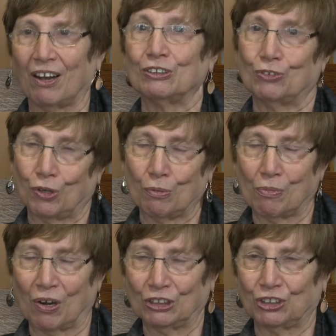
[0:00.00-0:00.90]
our daughter
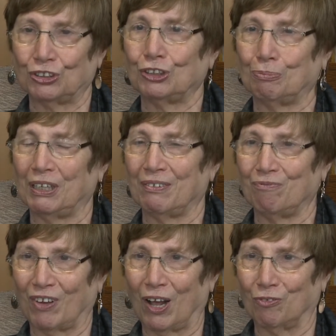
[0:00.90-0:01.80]
Marcia, to be
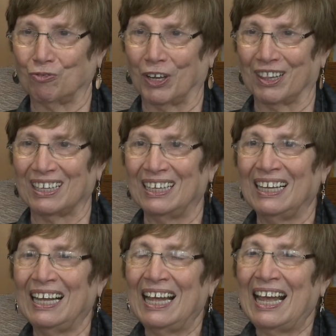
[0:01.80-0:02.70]
involved with.
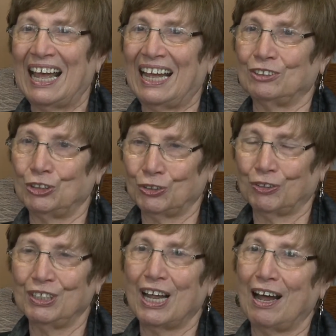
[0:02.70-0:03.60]
And
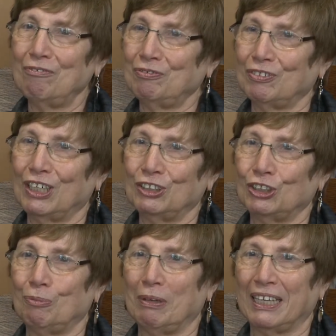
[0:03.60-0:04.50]
sure enough, uh,
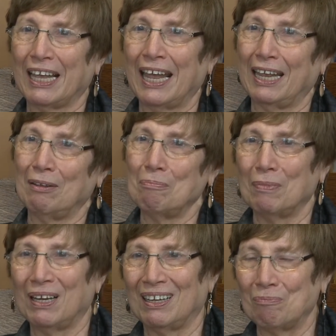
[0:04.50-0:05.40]
she
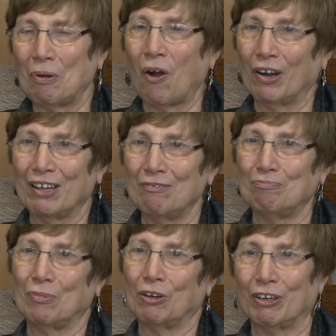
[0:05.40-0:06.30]
became uh, part
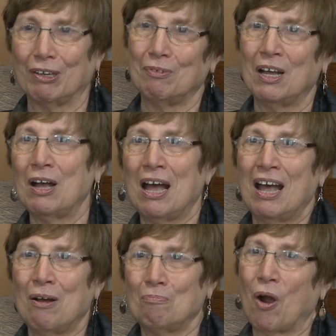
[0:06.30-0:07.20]
of Mara
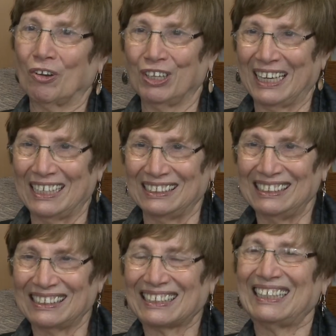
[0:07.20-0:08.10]

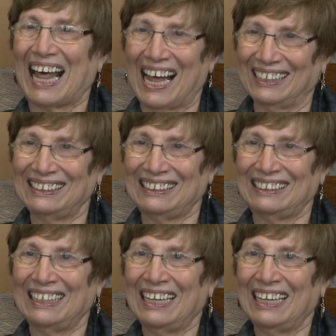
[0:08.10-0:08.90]
Marlene's class,